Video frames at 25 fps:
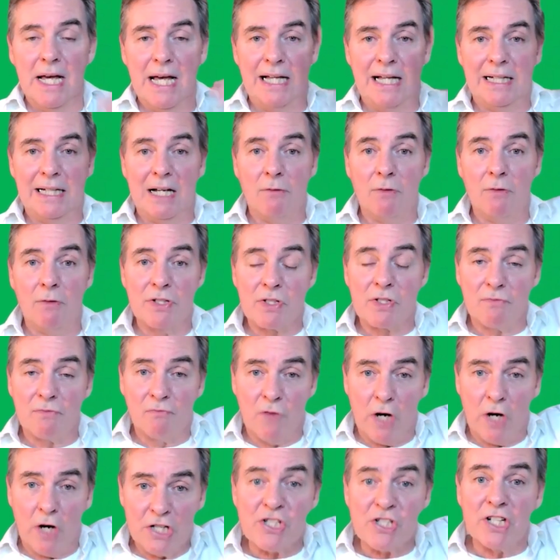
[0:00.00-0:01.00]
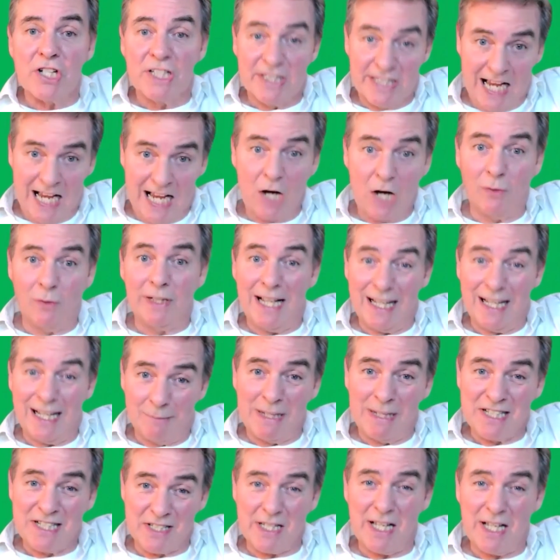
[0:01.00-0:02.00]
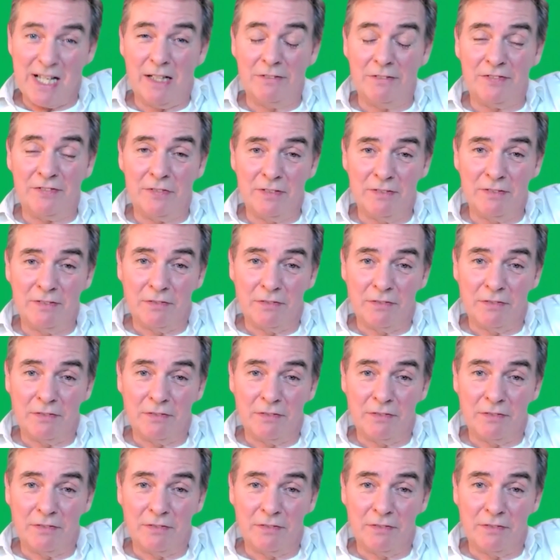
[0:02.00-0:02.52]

and I was watching down at myself